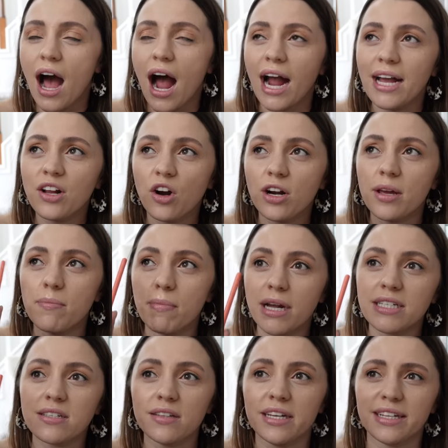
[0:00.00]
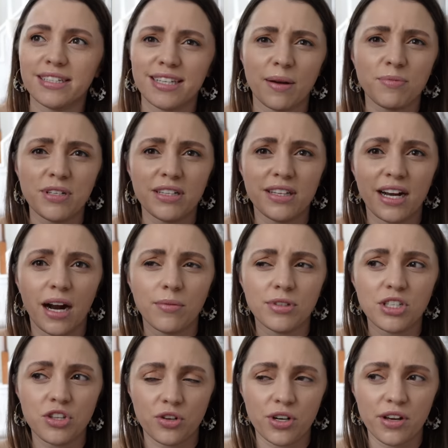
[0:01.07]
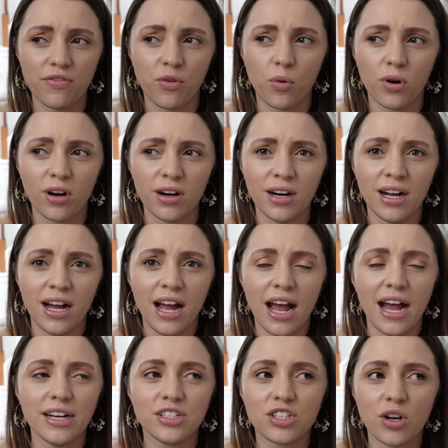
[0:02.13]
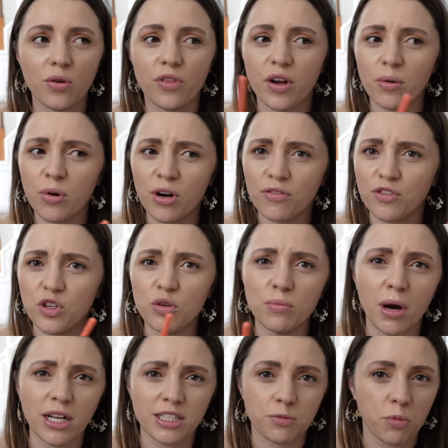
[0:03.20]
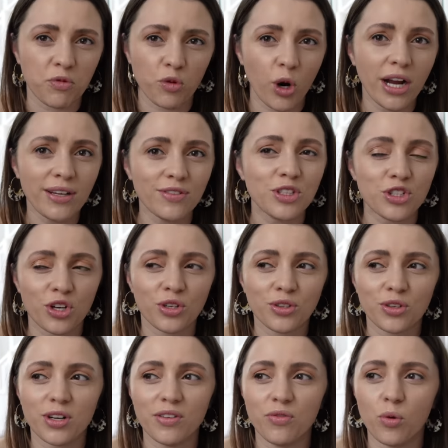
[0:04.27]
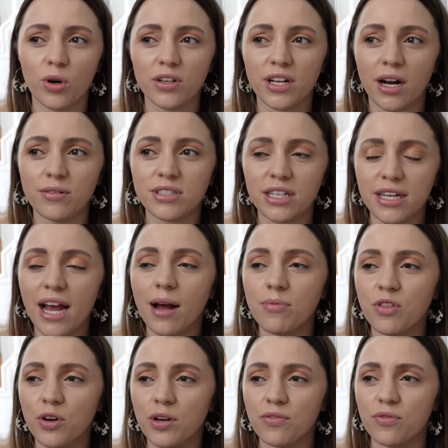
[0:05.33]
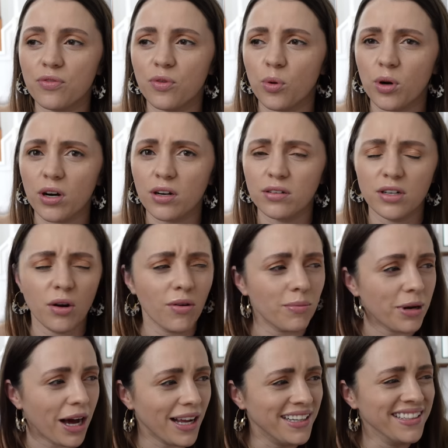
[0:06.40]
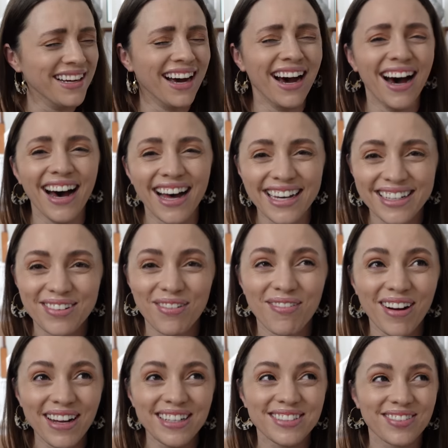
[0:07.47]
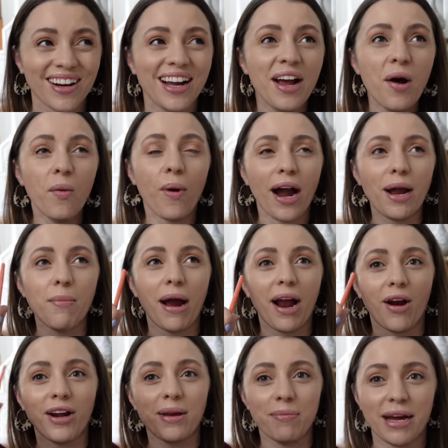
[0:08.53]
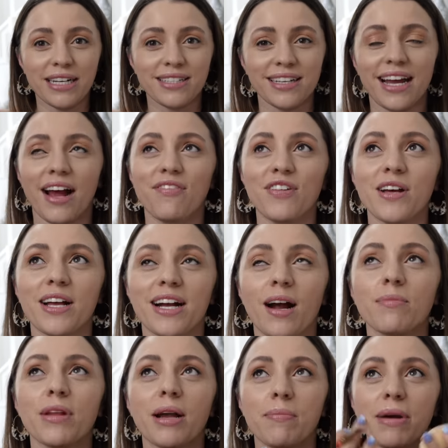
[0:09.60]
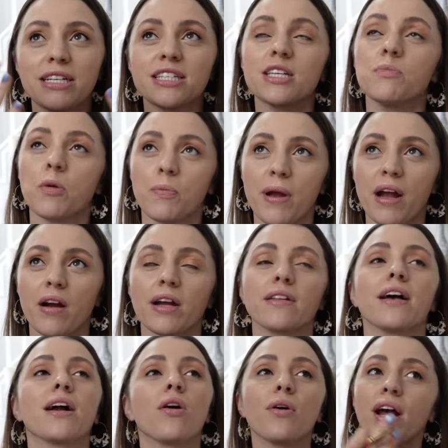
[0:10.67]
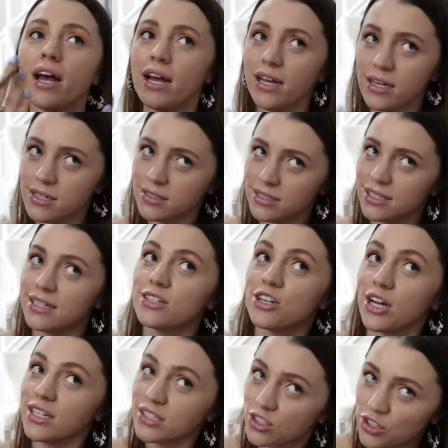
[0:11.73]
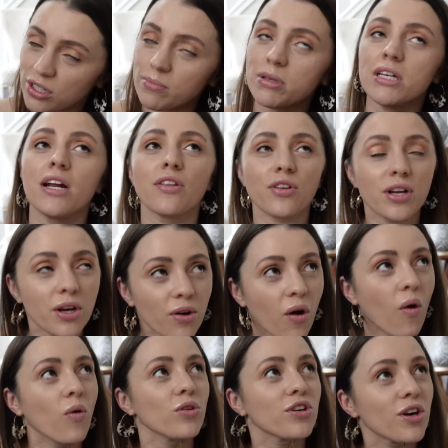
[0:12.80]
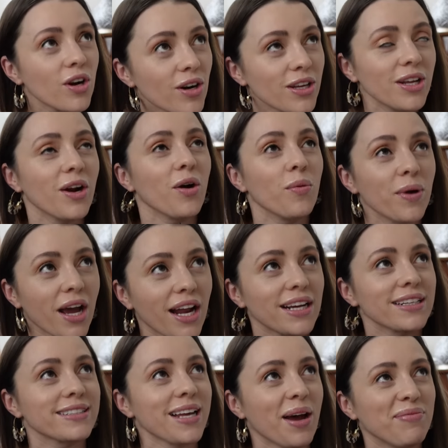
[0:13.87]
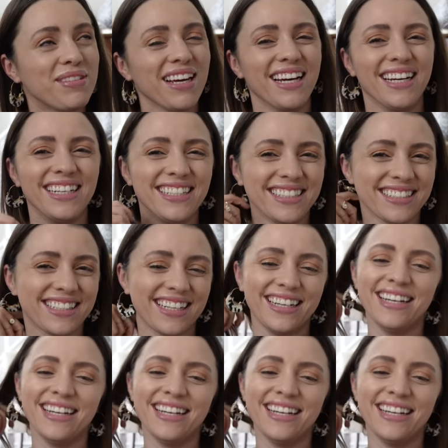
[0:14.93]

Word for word: I had already mentally accepted that I was thirty-four, and so there were a few months before I even turned thirty-four that I was like, yeah, I'm thirty-four. No, I'm not. Like, what is wrong? Why am I already mentally, I feel like I'm like mentally preparing, like, okay, Jess, you're gonna be another year older, you know, we gotta accept this.